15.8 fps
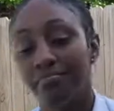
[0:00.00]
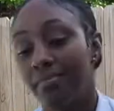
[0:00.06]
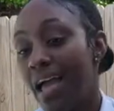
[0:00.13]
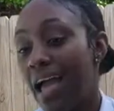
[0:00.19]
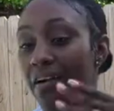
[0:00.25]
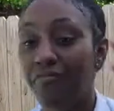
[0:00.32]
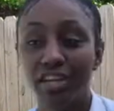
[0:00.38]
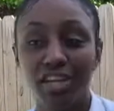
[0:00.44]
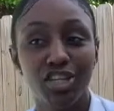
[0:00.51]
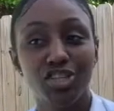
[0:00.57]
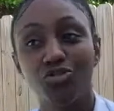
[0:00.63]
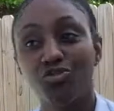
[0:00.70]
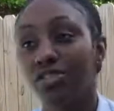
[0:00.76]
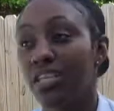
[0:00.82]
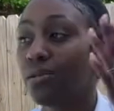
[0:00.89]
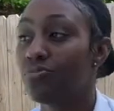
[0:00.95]
having
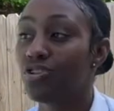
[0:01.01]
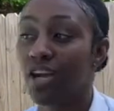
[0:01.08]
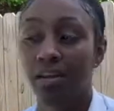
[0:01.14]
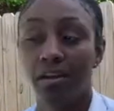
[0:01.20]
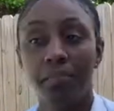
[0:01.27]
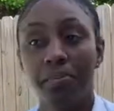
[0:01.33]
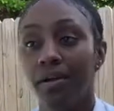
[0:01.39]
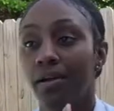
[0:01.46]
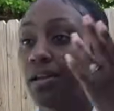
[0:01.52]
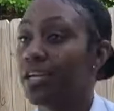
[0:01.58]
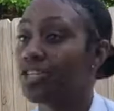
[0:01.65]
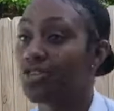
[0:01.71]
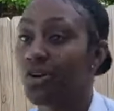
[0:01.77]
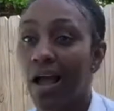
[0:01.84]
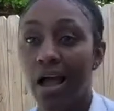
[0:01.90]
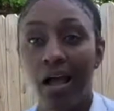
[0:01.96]
issues, keep trying to appeal their
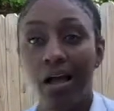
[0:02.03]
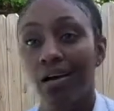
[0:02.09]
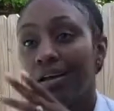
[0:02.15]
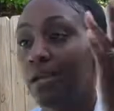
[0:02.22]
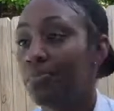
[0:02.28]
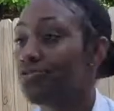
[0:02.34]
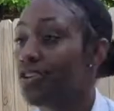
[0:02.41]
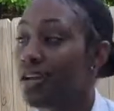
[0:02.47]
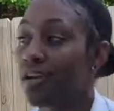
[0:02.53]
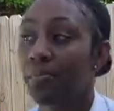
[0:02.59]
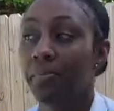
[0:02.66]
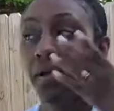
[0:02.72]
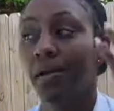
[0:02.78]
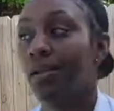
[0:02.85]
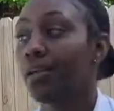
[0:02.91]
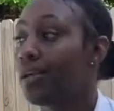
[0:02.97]
trial, keep trying to
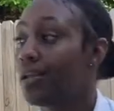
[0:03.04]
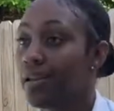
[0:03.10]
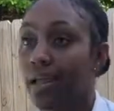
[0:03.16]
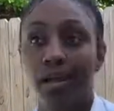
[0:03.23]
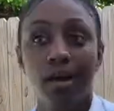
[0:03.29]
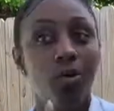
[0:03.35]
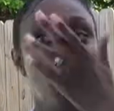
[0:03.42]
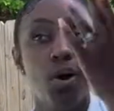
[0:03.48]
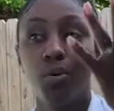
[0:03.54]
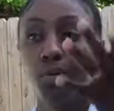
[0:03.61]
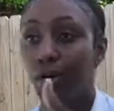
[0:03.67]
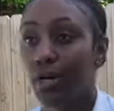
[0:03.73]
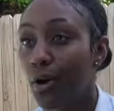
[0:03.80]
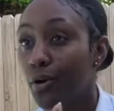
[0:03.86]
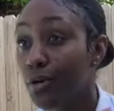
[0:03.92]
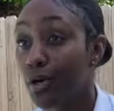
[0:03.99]
appeal it, and they go on
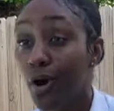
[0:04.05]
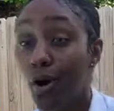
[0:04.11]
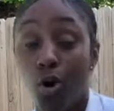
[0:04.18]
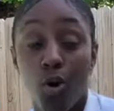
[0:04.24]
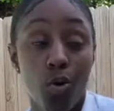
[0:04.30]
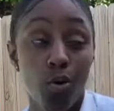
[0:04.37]
and on and on.